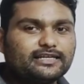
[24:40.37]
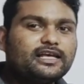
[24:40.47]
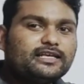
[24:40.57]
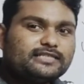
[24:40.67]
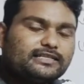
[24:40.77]

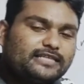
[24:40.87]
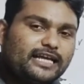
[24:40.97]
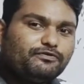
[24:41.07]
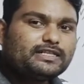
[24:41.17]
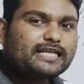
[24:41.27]
So set
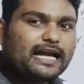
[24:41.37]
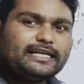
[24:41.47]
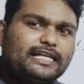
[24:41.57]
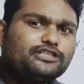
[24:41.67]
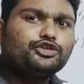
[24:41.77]
which
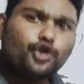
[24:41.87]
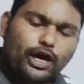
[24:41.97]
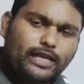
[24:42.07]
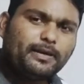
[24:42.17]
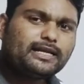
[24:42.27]
contains no
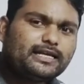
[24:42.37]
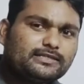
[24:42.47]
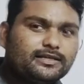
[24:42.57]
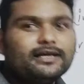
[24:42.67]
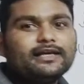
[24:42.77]
element is,
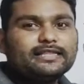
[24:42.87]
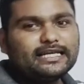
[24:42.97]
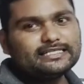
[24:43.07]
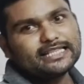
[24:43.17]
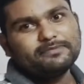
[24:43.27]
that is
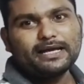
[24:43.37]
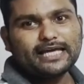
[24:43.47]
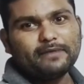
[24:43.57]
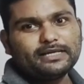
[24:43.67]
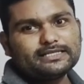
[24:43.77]
nothing but
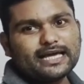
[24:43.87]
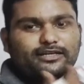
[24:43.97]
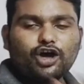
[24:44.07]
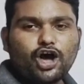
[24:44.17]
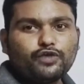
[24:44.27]
empty set
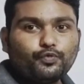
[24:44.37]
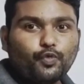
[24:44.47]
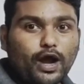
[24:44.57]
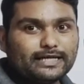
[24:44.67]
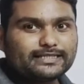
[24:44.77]
or
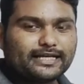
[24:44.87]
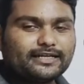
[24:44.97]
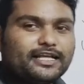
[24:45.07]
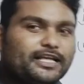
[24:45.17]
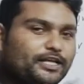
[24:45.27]
void set.
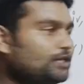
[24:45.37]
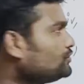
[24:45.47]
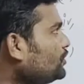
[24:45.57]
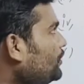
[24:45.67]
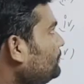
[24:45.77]

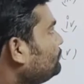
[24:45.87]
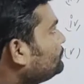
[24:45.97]
So